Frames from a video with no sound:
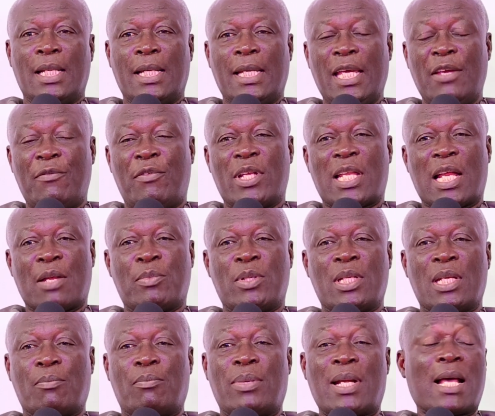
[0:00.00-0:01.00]
If it had been
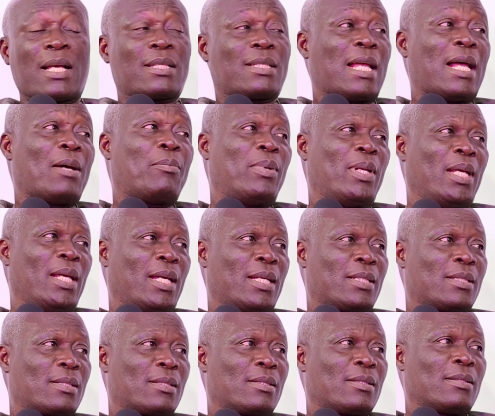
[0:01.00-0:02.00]
the Black Star
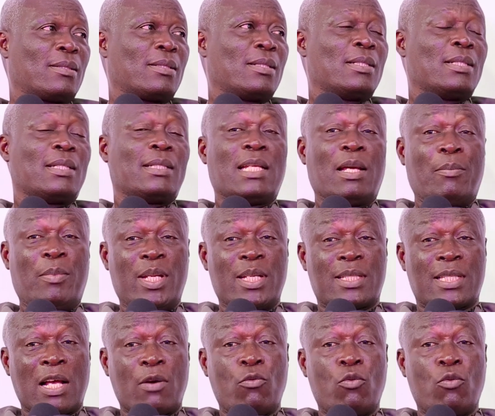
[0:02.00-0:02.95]
players, the minister